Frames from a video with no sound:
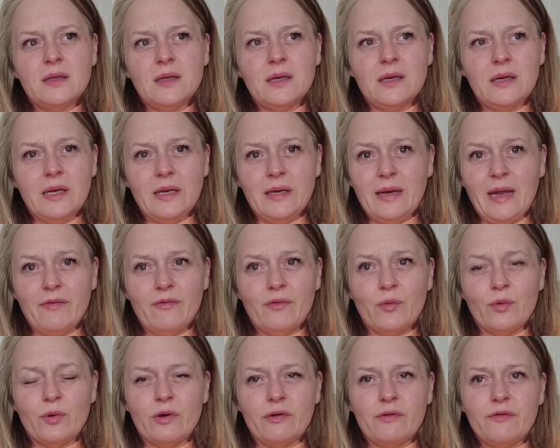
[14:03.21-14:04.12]
and he
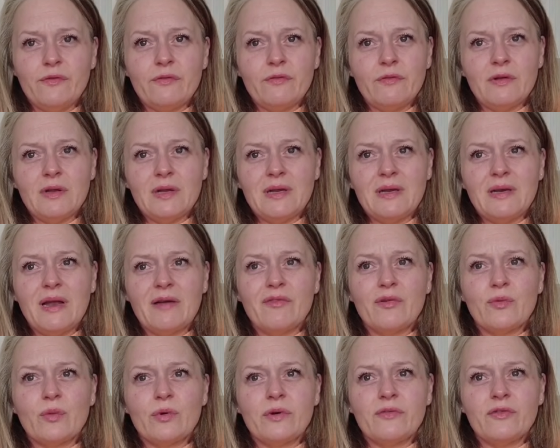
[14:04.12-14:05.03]
never would have
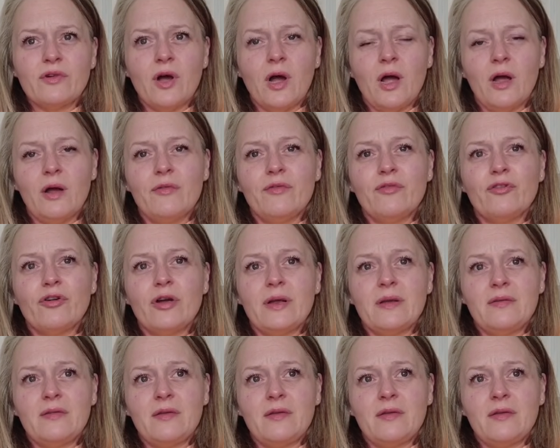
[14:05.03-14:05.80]
got over it.